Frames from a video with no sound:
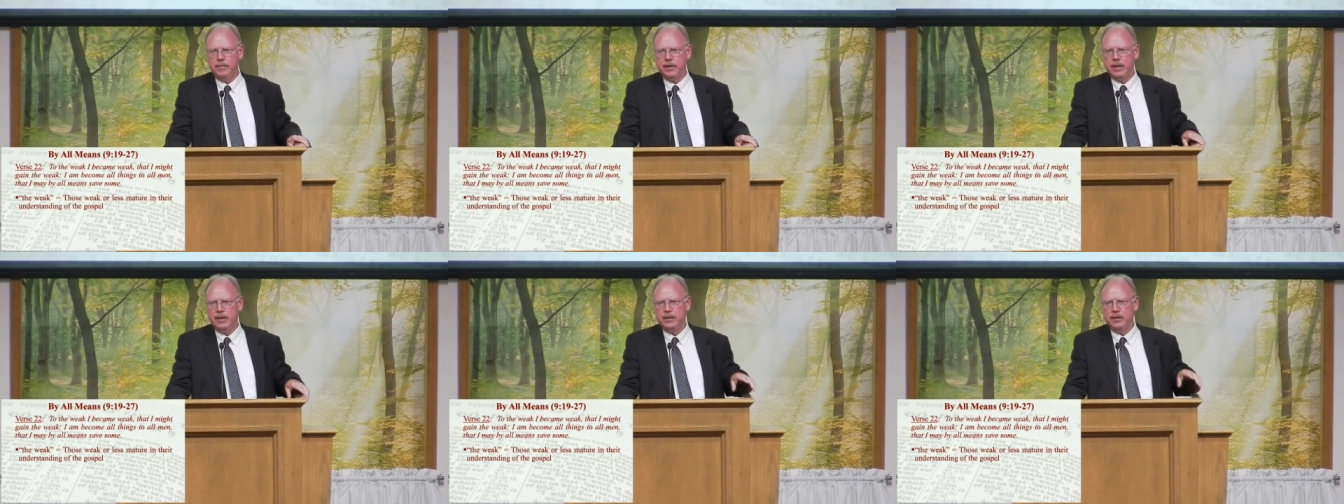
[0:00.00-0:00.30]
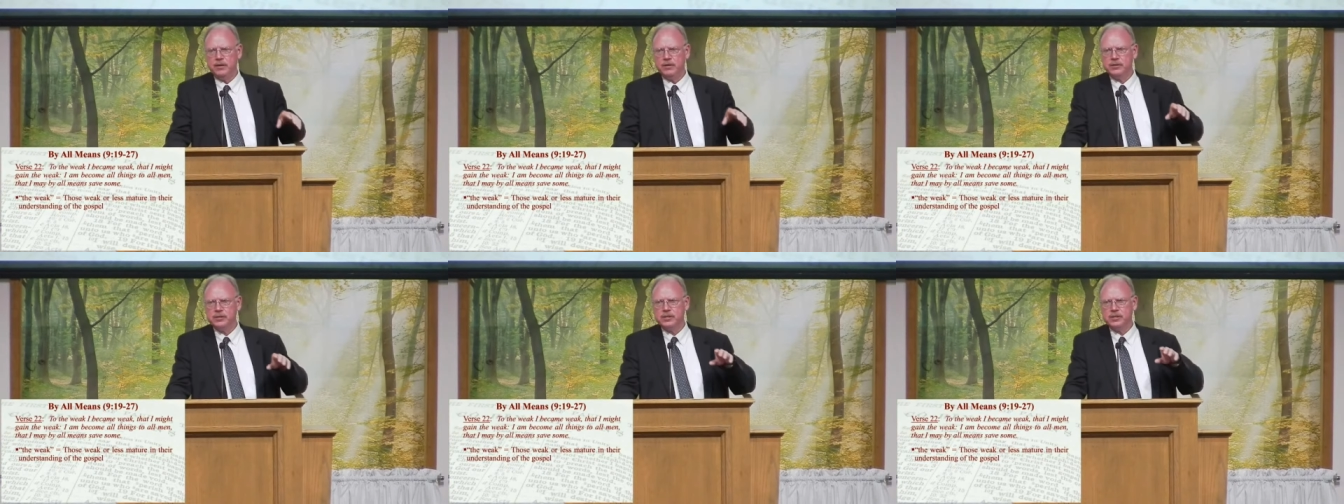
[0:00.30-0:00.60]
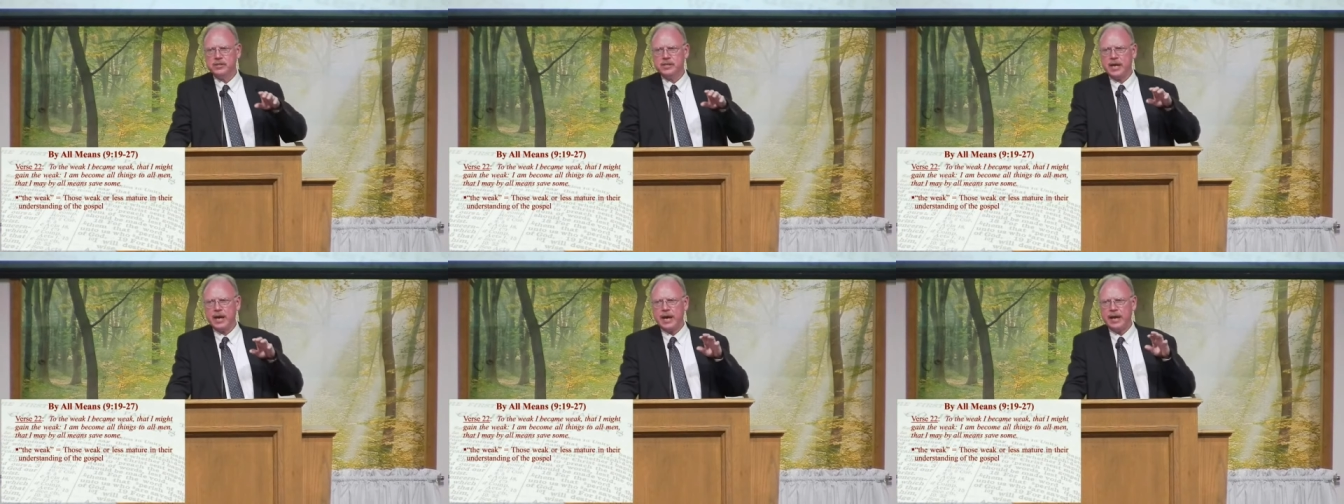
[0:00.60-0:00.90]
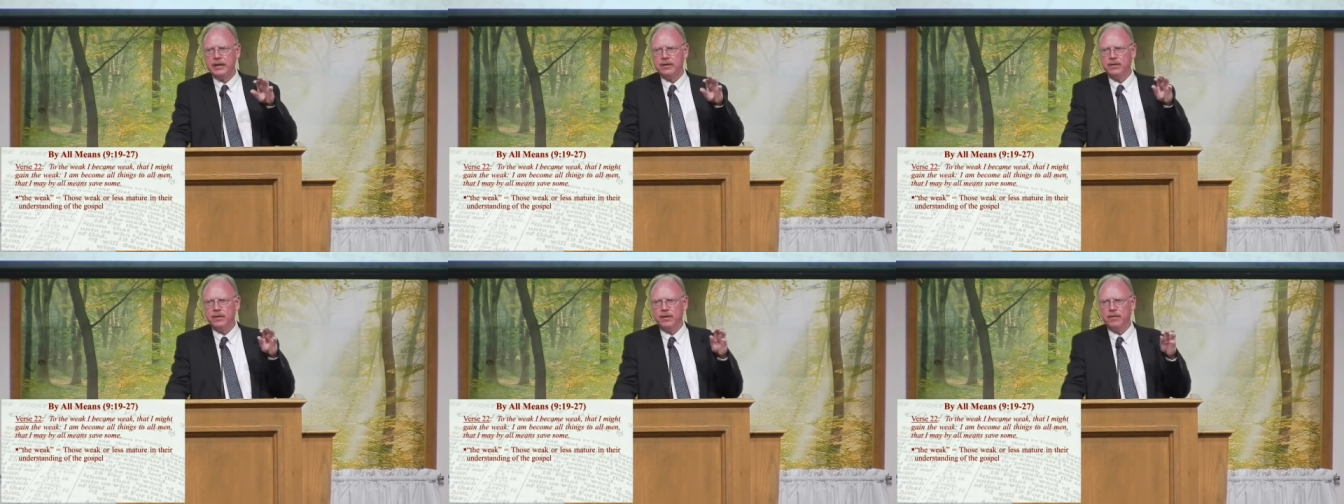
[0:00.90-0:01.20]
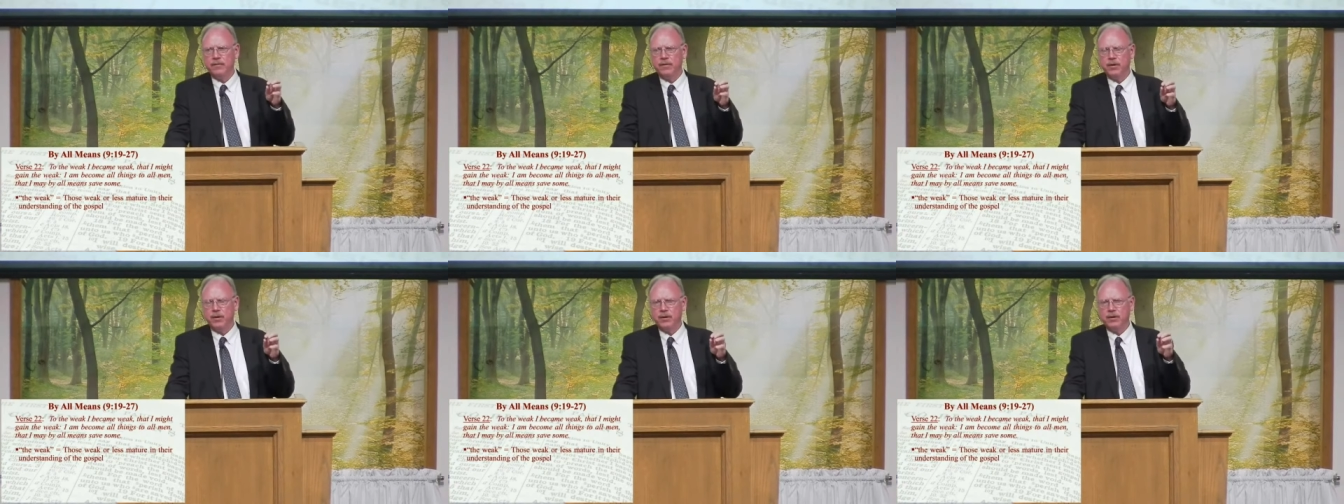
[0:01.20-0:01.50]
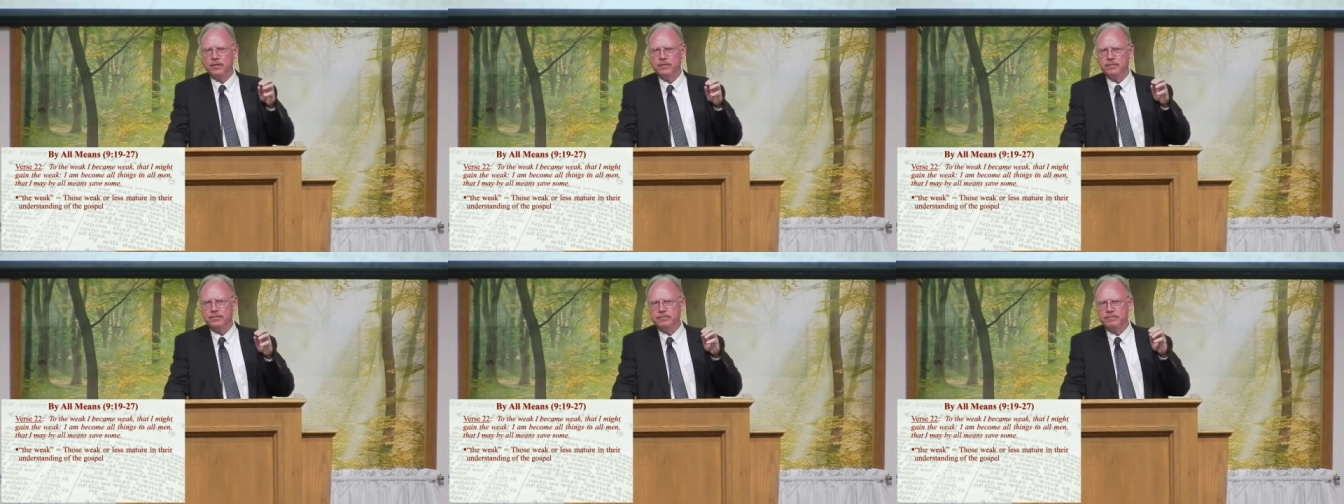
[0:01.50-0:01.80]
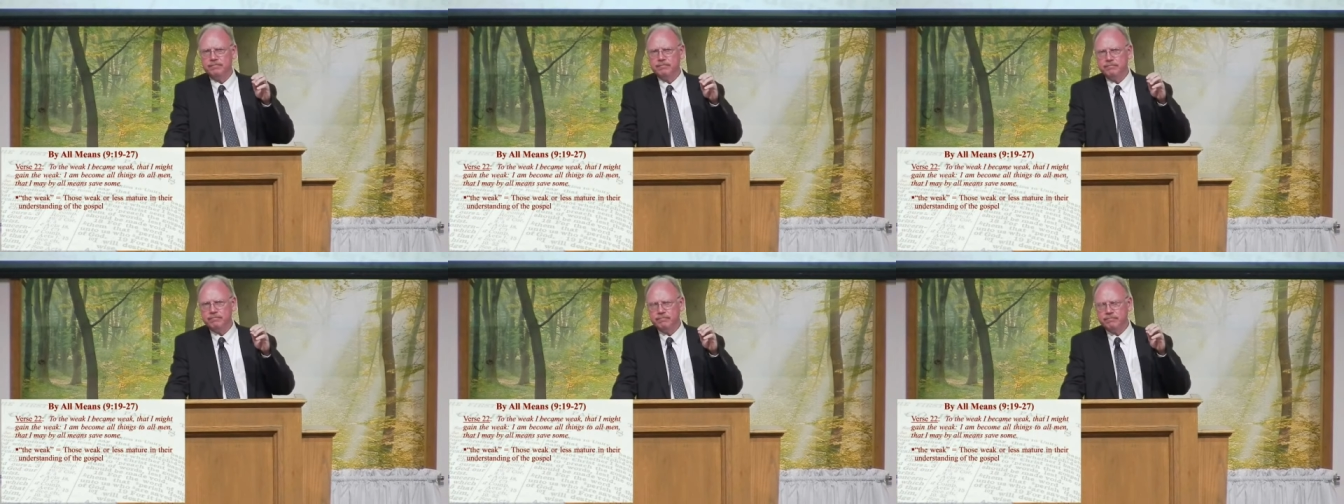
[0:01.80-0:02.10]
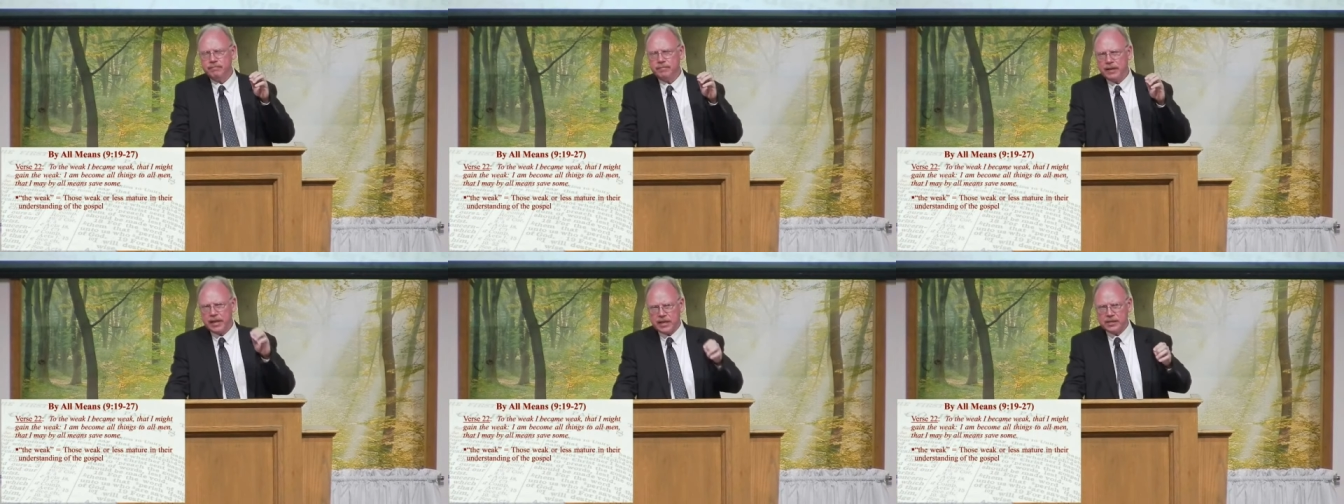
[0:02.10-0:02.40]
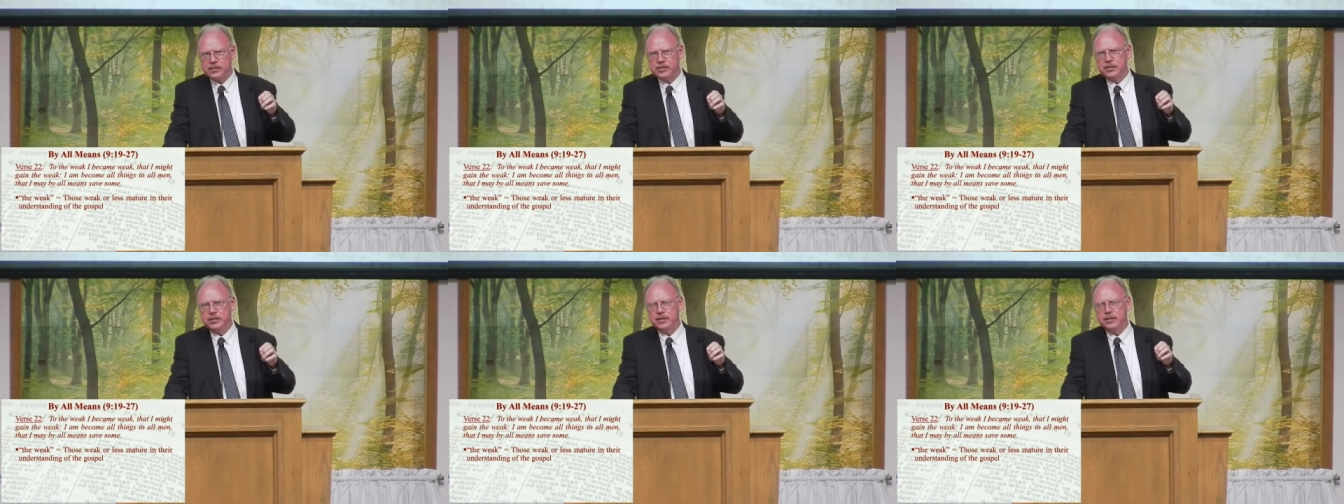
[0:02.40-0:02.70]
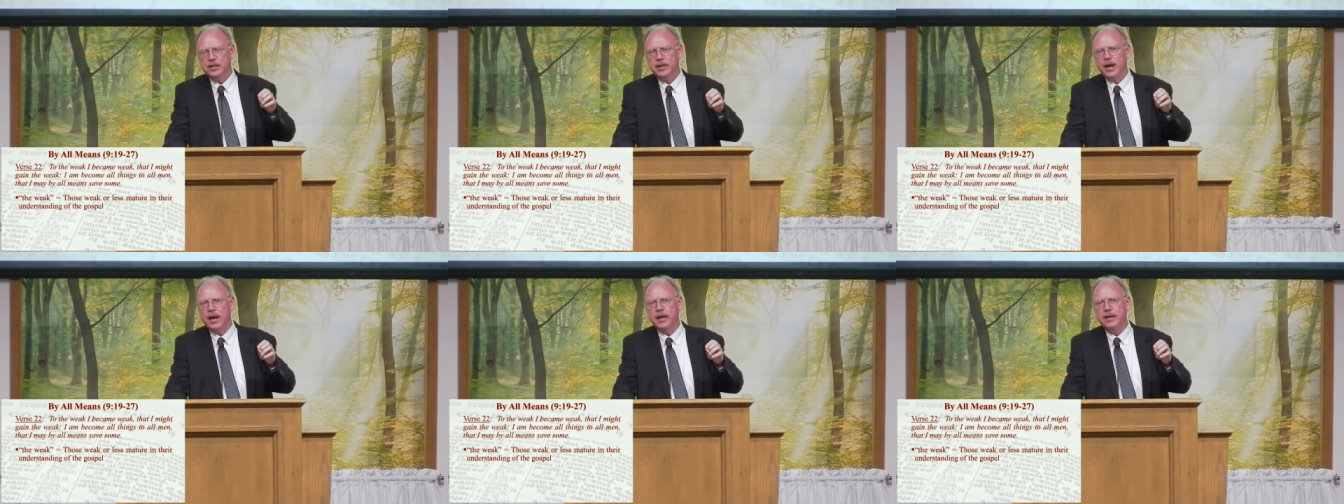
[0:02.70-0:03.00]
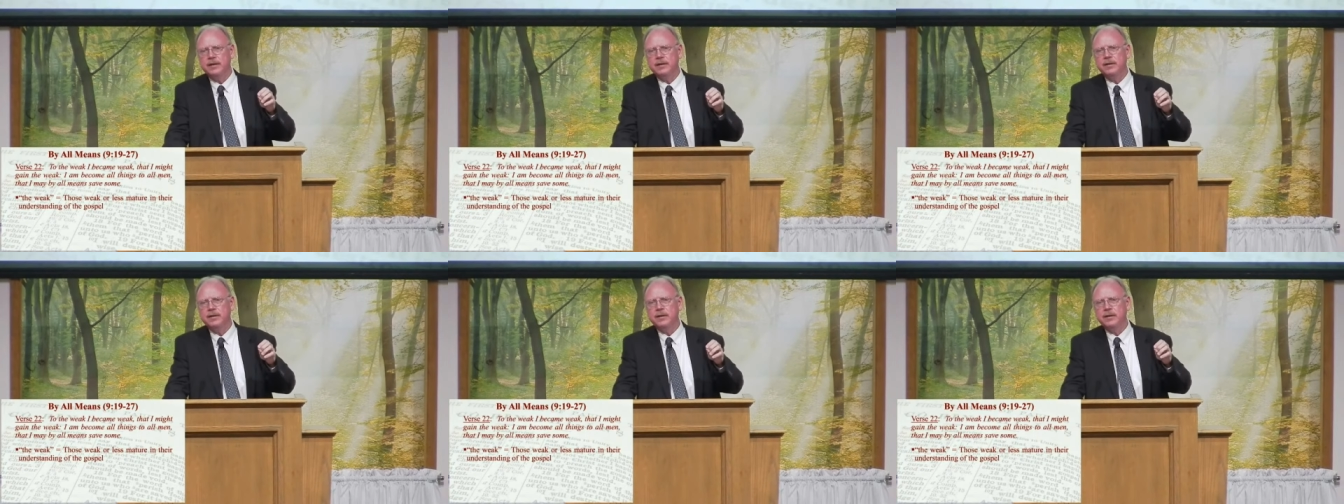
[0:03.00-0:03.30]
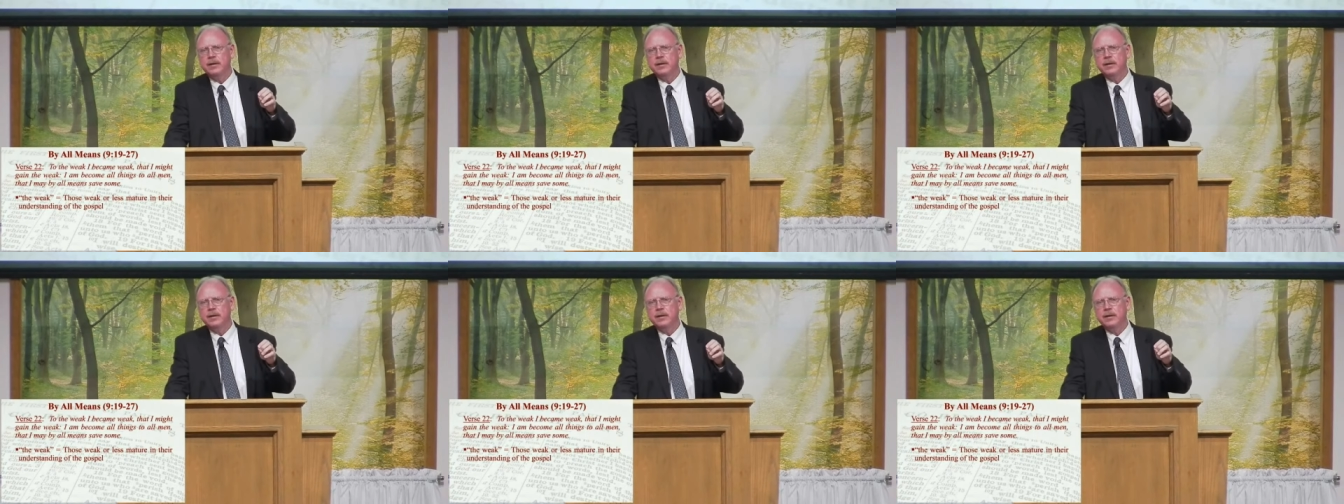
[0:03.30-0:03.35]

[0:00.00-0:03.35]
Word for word: Now, there's the title of our lesson tonight